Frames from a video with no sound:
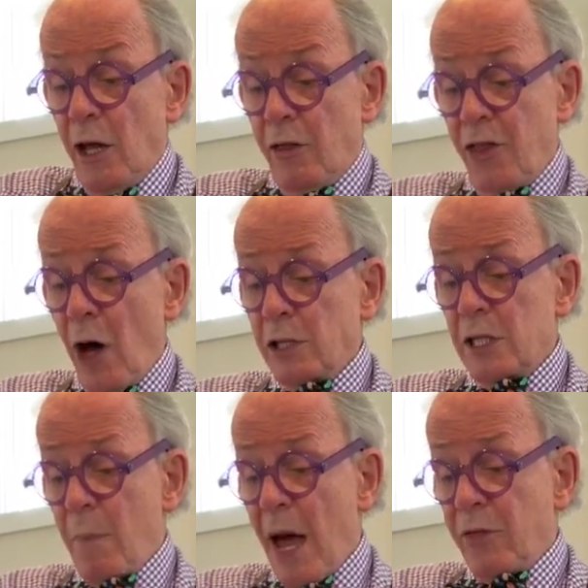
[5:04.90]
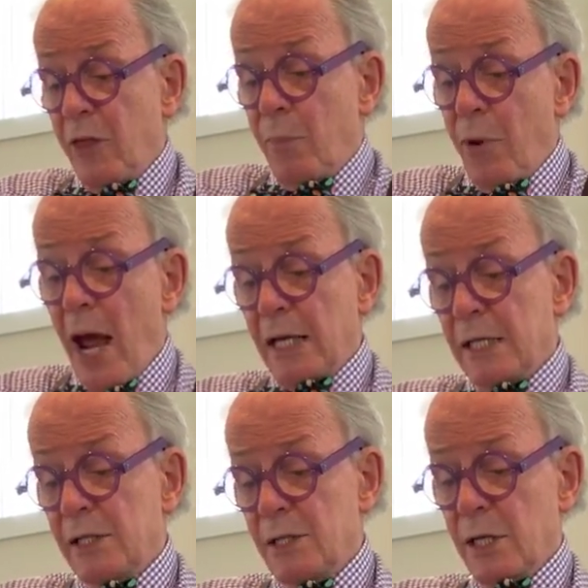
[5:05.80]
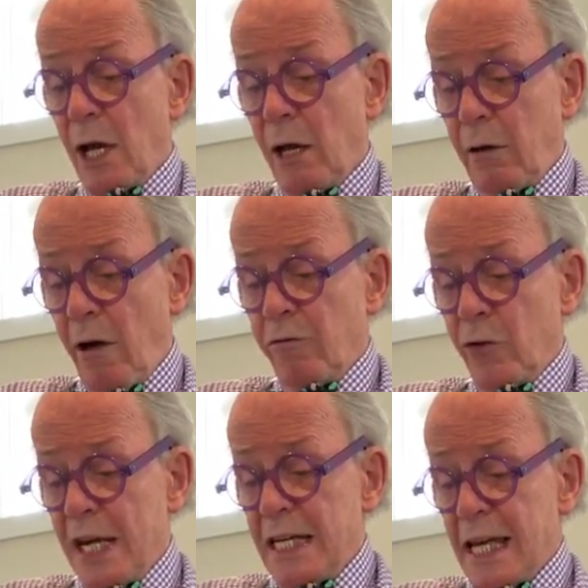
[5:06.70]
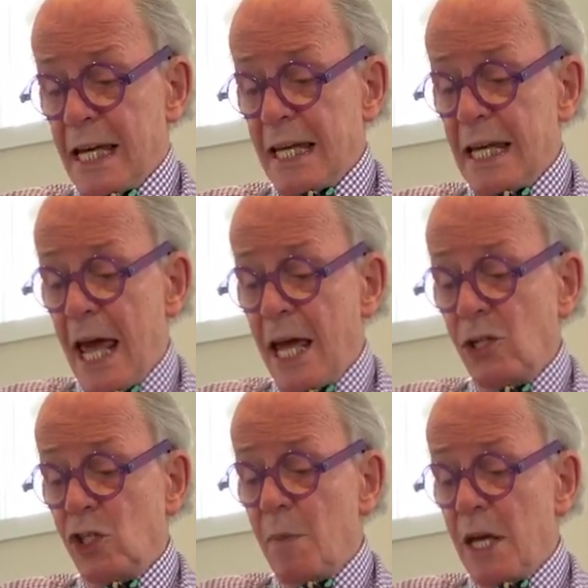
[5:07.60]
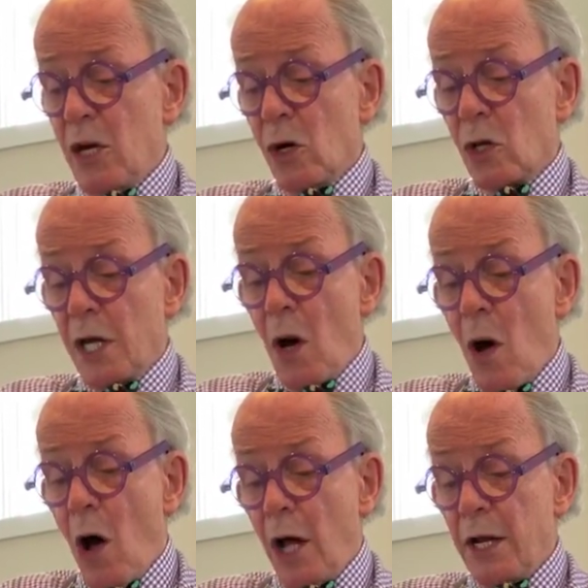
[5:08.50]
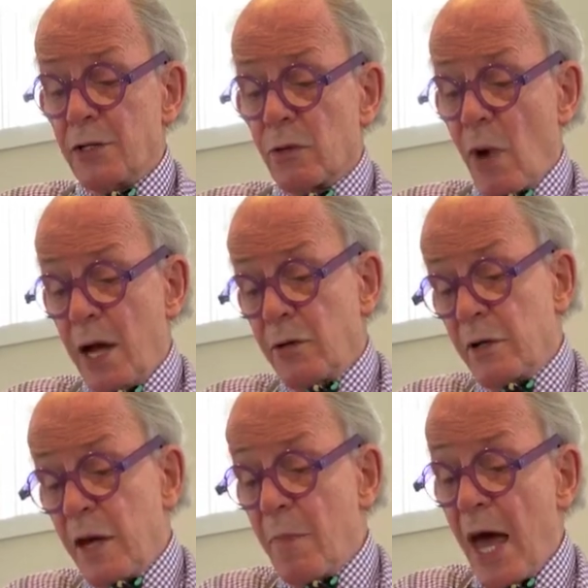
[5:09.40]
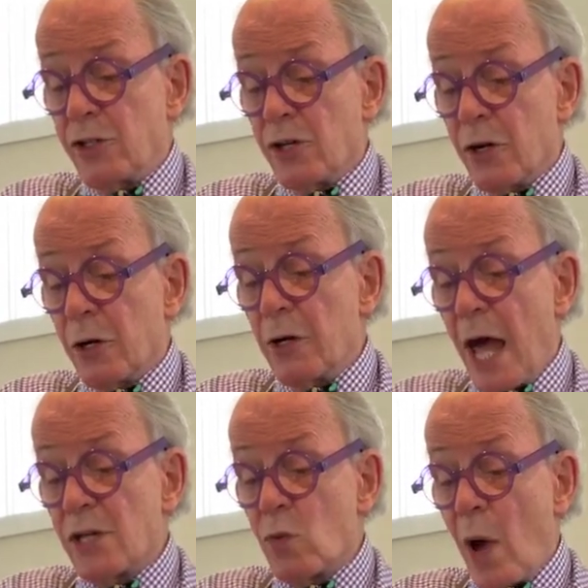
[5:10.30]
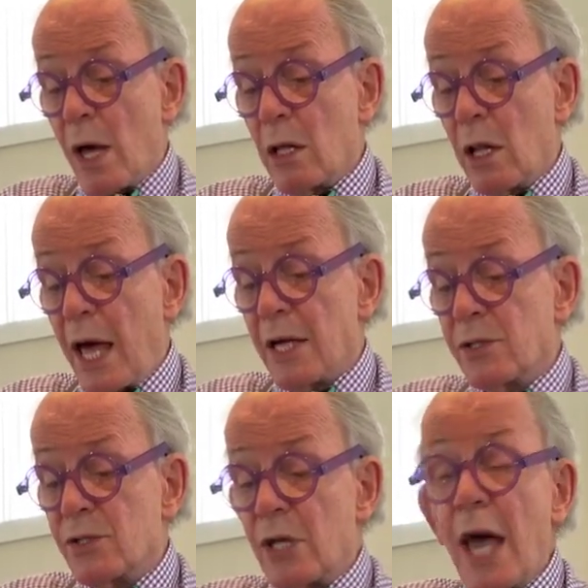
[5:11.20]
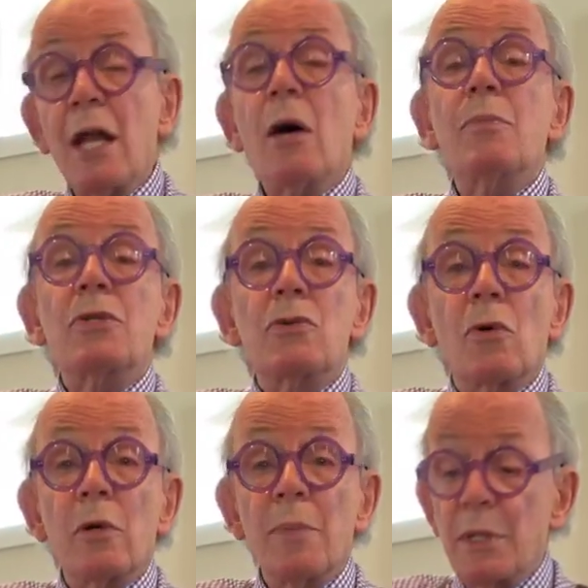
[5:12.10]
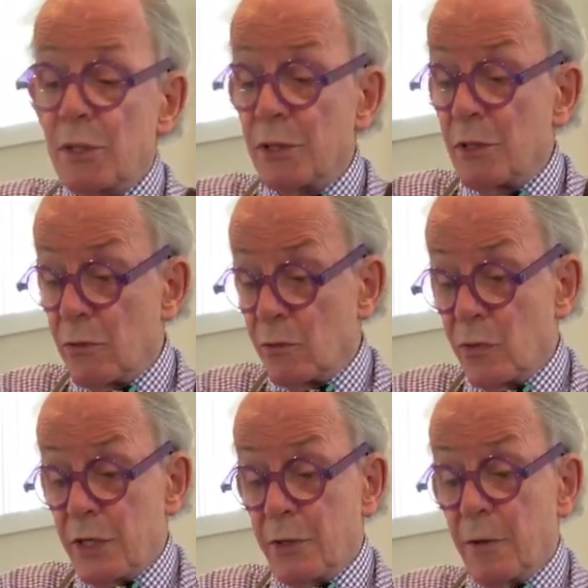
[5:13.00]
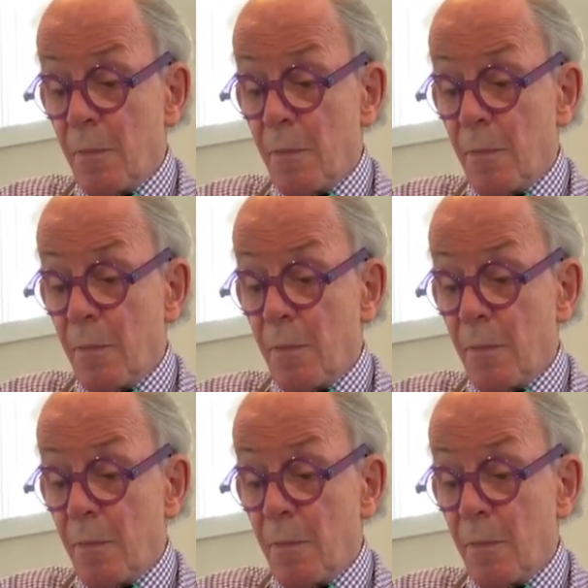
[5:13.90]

Thoughts about the practice of reading engaged me early on as a writer-imaginer as well as an absorbent reader.